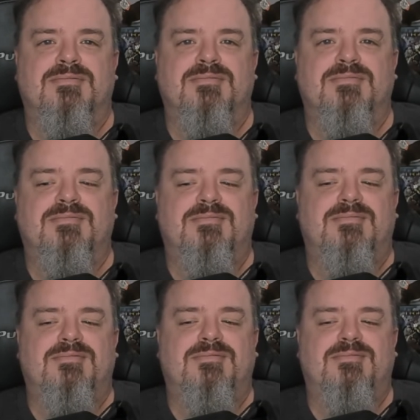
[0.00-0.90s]

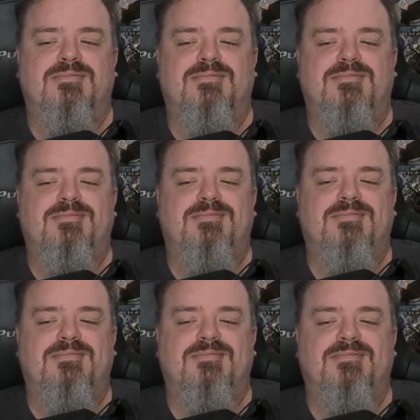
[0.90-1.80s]

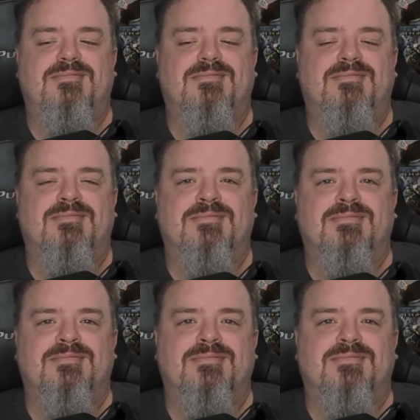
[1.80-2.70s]

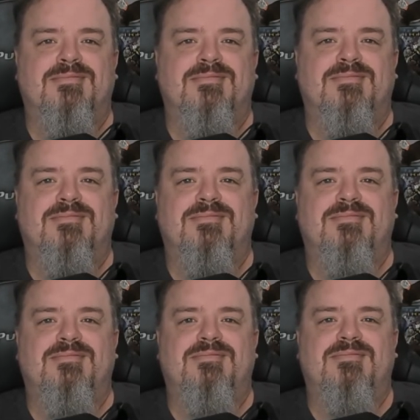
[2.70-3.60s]

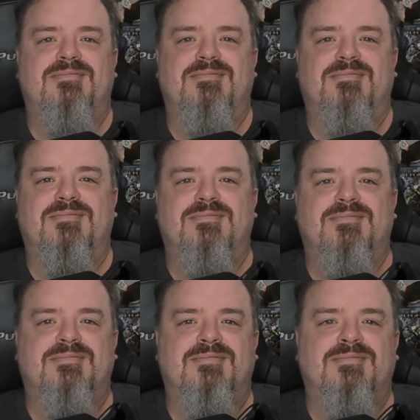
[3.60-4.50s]

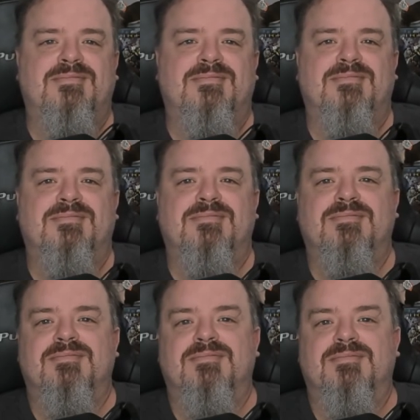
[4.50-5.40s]

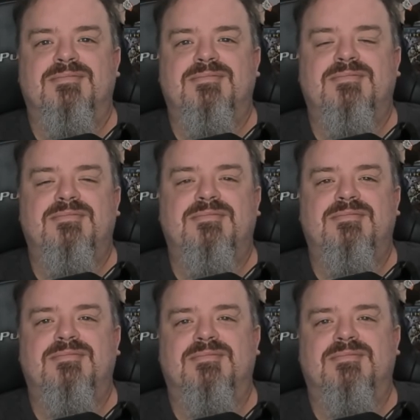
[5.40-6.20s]
(not speaking)